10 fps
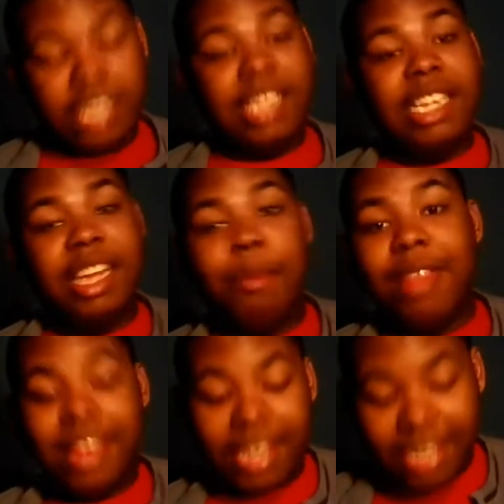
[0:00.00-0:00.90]
to some
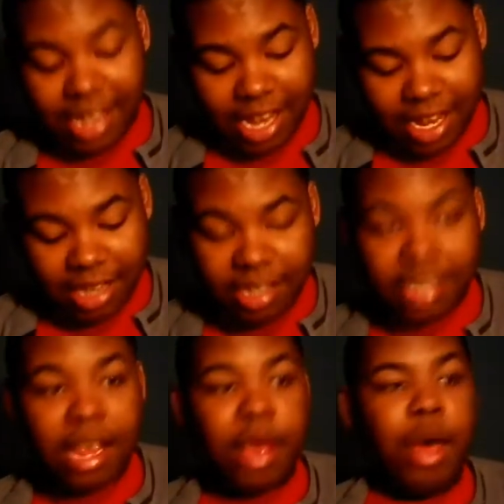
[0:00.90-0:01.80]
of these
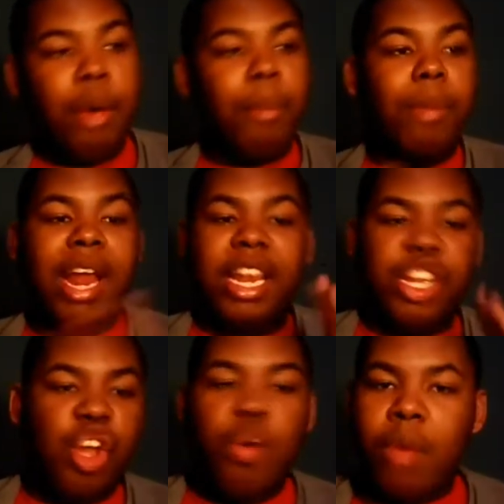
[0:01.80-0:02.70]
things, but I
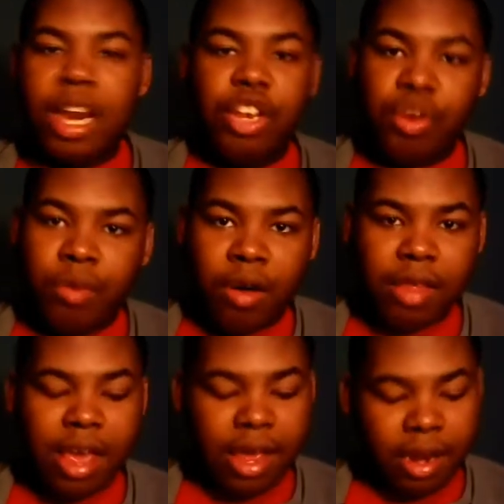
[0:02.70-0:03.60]
don't want to do all
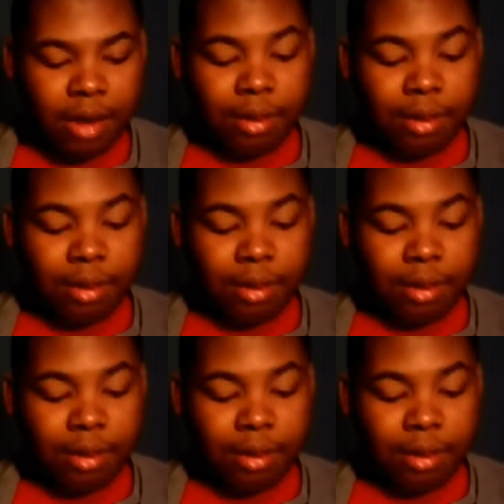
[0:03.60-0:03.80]
that.